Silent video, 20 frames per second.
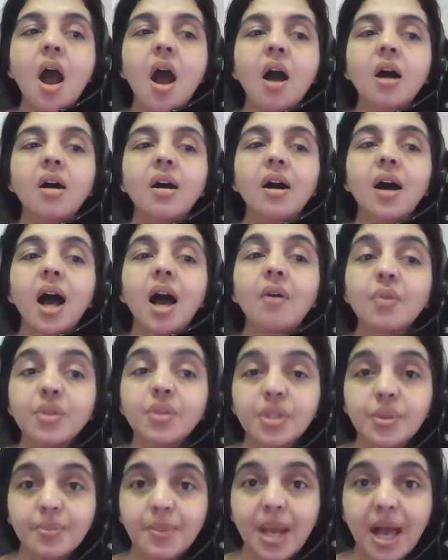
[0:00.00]
À
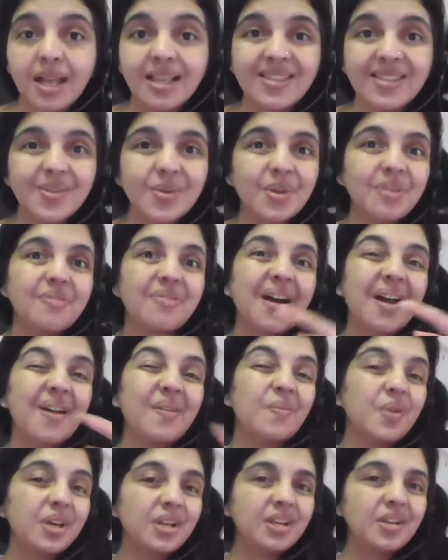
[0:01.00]
votre place, so if I
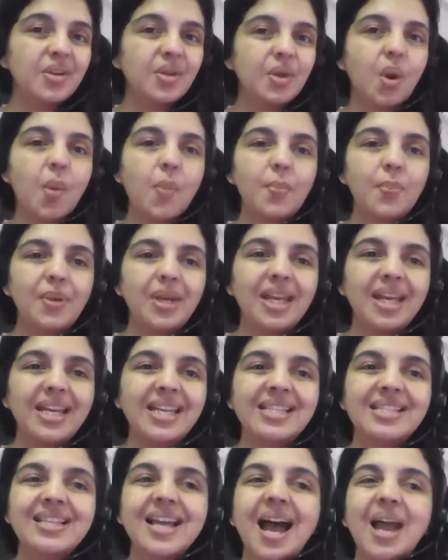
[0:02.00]
were in your
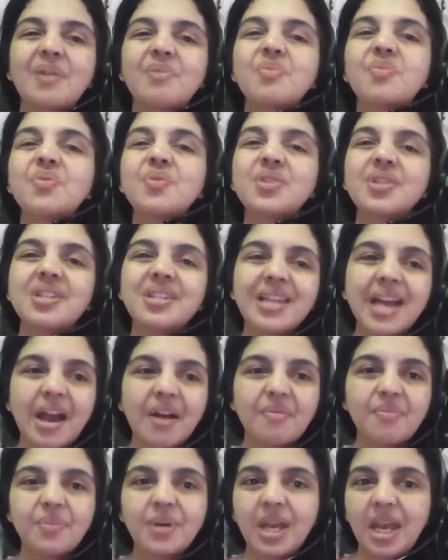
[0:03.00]
place, I wouldn't
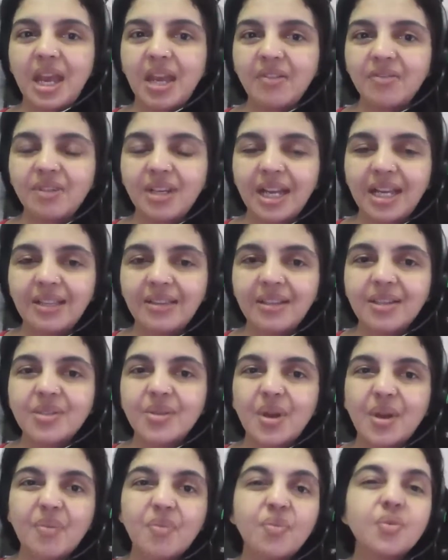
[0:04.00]
have behaved like
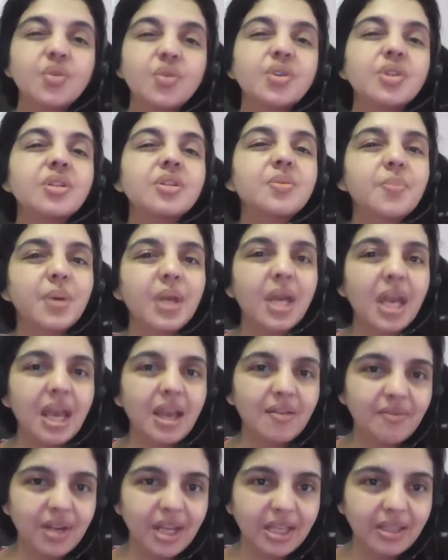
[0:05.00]
this. I wouldn't
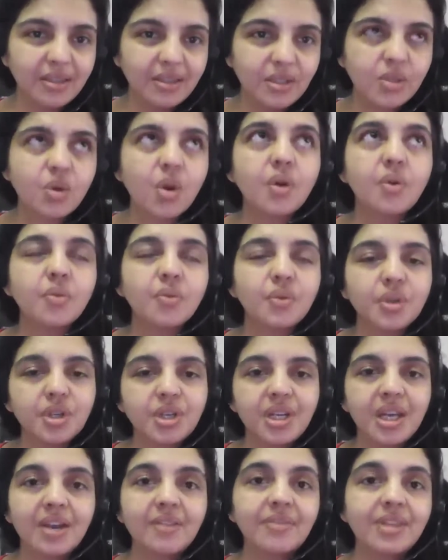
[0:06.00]
behave like this. Not
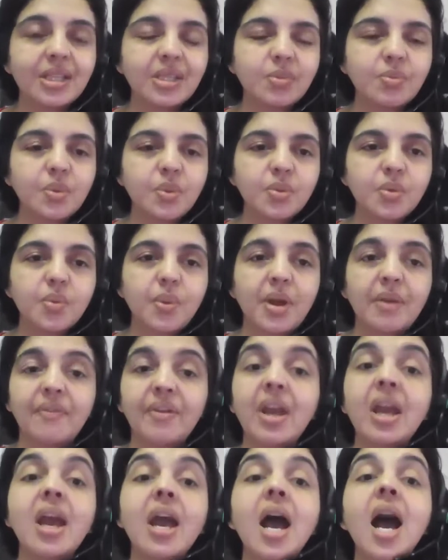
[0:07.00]
wouldn't have, that's
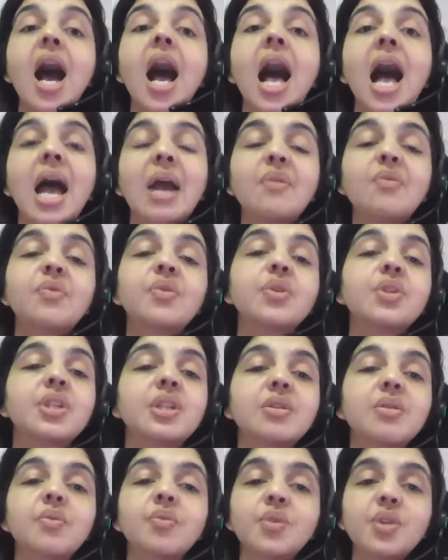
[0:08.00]
perfect. I
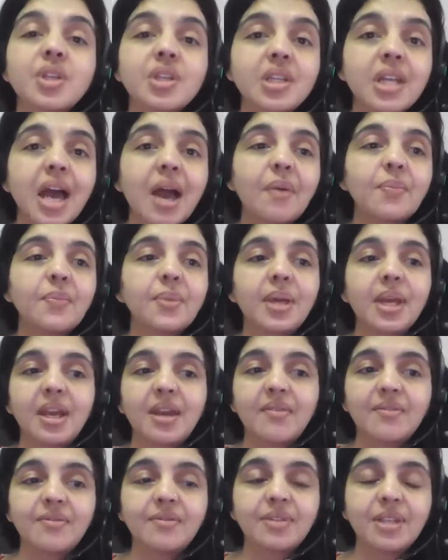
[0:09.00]
wouldn't have
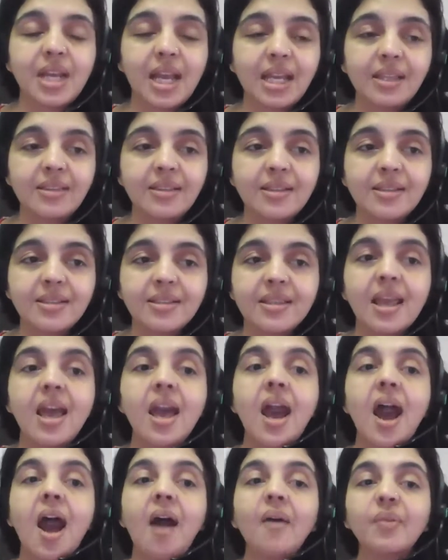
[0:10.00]
behaved like this.
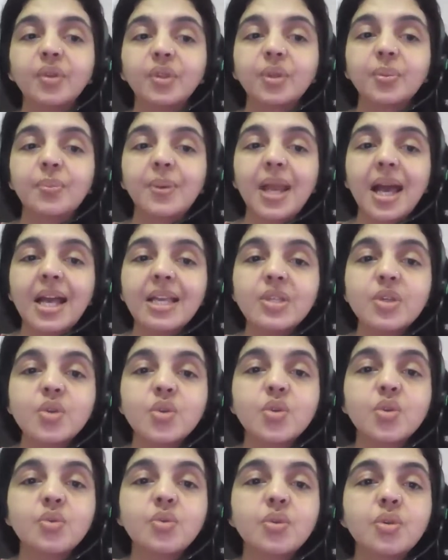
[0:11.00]
À votre place,
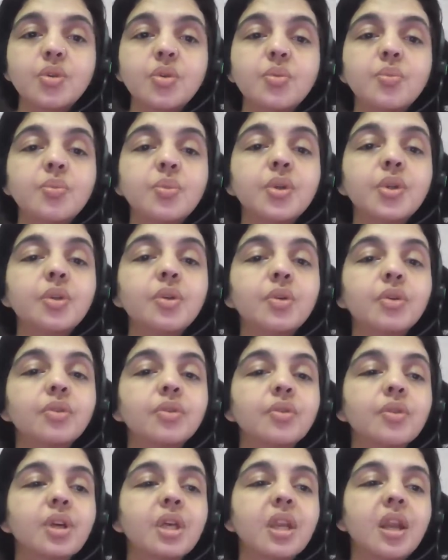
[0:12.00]
je ne me
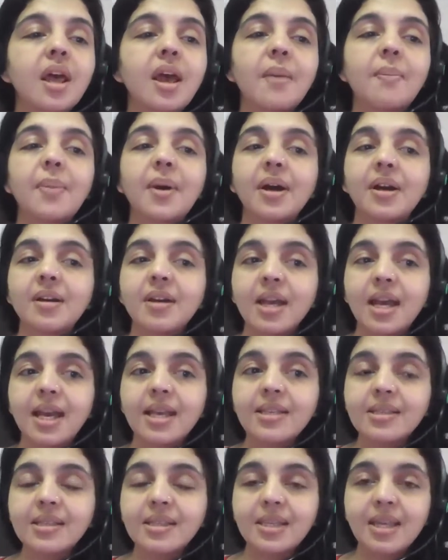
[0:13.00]
conduirai pas
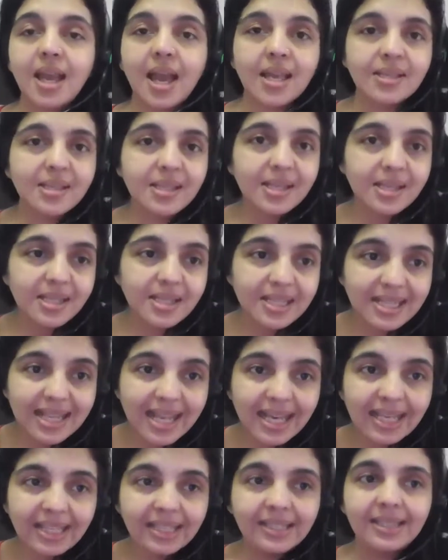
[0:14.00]
ainsi. Ainsi is
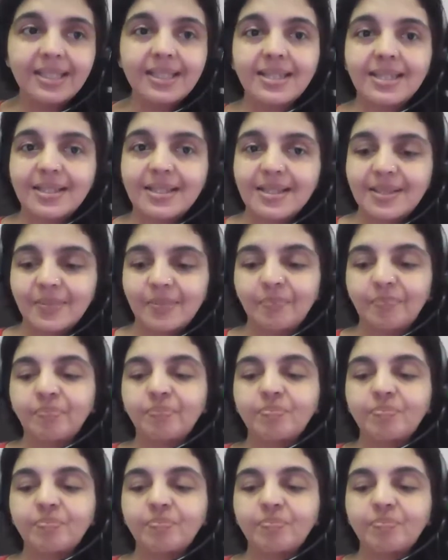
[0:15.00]
like this.